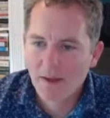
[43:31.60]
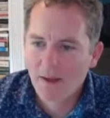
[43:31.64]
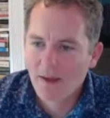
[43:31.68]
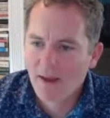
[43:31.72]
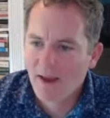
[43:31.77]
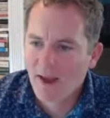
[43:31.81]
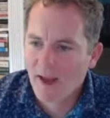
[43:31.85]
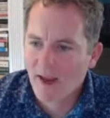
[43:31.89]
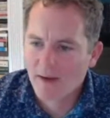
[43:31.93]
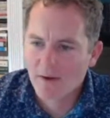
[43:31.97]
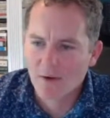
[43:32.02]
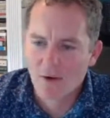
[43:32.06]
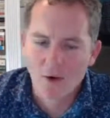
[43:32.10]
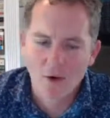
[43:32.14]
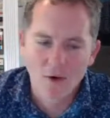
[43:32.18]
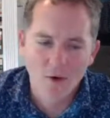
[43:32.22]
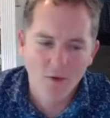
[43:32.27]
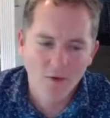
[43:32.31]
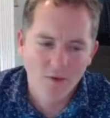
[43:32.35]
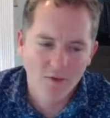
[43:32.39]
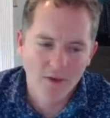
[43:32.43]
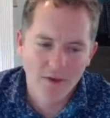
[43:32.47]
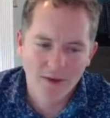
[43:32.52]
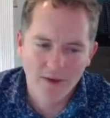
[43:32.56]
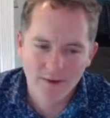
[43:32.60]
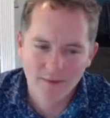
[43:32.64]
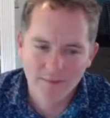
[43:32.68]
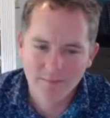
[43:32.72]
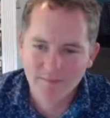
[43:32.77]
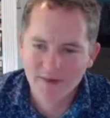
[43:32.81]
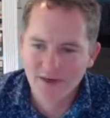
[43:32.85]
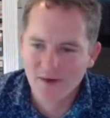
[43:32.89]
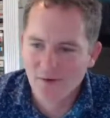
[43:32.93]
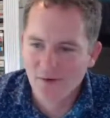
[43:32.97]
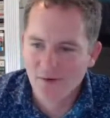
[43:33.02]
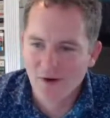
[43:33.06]
And all
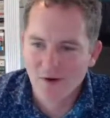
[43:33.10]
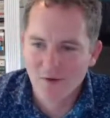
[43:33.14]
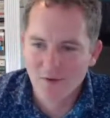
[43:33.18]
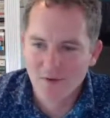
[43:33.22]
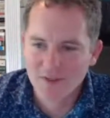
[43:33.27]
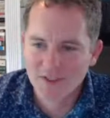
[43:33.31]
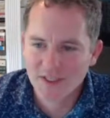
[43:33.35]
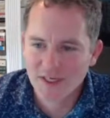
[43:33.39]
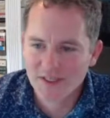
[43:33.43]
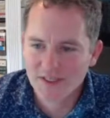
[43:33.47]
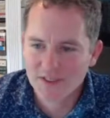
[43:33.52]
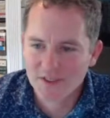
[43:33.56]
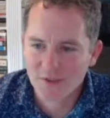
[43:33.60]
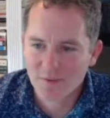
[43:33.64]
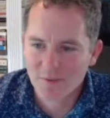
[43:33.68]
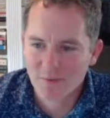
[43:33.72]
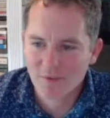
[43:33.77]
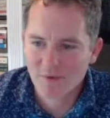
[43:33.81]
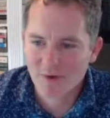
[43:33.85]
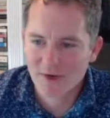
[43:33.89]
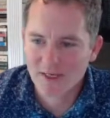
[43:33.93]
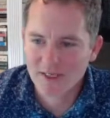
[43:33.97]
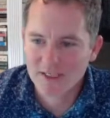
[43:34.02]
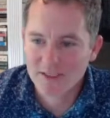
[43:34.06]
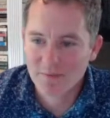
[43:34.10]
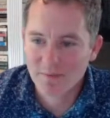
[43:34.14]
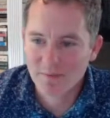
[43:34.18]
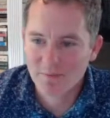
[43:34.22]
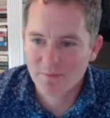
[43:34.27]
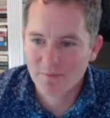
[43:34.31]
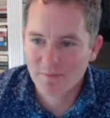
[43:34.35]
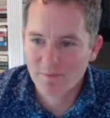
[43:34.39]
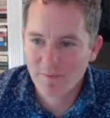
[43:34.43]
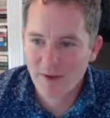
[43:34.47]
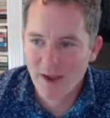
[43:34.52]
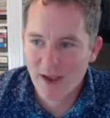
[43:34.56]
the Gen 2 Prius
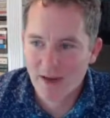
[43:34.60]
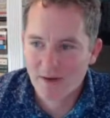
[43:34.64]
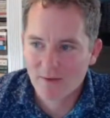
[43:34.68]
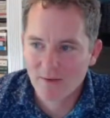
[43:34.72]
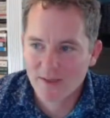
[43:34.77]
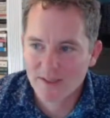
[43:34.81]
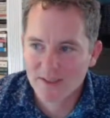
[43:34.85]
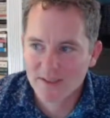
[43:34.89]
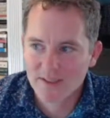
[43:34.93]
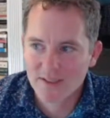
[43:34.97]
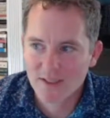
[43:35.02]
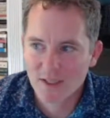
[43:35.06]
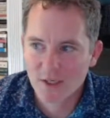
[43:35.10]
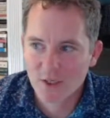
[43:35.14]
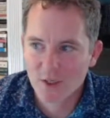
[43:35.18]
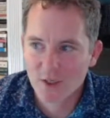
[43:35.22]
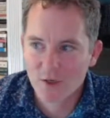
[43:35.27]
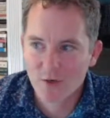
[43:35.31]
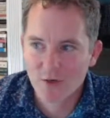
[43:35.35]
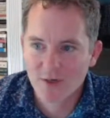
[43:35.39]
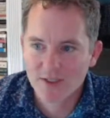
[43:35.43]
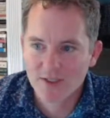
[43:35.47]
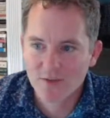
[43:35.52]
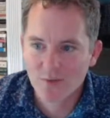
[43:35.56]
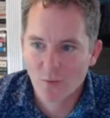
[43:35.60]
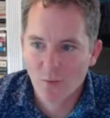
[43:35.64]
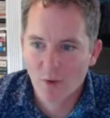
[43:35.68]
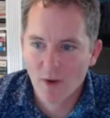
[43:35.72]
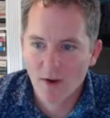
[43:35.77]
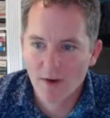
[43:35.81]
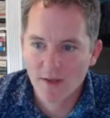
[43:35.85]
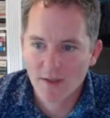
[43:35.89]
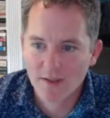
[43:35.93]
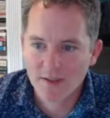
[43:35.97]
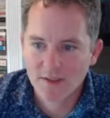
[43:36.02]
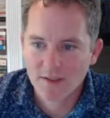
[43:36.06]
batteries, the newest
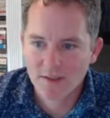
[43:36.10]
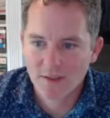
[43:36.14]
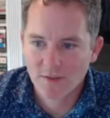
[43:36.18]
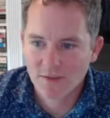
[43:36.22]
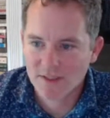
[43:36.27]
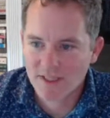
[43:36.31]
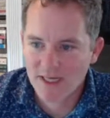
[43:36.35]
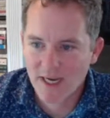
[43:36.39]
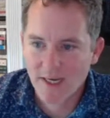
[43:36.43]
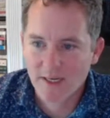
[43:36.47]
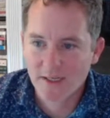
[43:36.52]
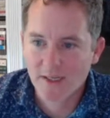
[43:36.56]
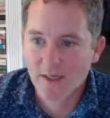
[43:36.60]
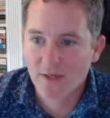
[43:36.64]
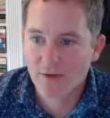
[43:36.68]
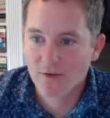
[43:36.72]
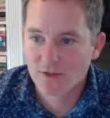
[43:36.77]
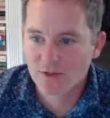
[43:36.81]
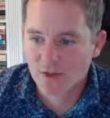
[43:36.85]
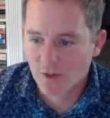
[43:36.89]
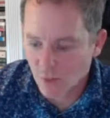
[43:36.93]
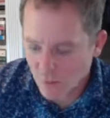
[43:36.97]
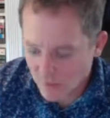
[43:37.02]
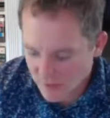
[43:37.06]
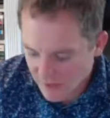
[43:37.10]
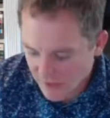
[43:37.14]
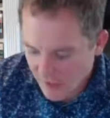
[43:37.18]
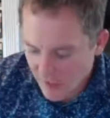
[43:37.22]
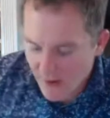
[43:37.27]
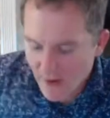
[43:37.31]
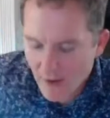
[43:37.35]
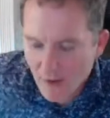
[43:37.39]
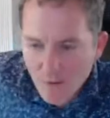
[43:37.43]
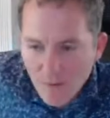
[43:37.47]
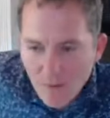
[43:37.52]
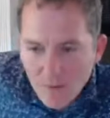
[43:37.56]
ones, are 10 years old
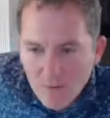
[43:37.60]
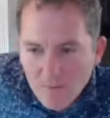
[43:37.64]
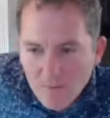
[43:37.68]
now.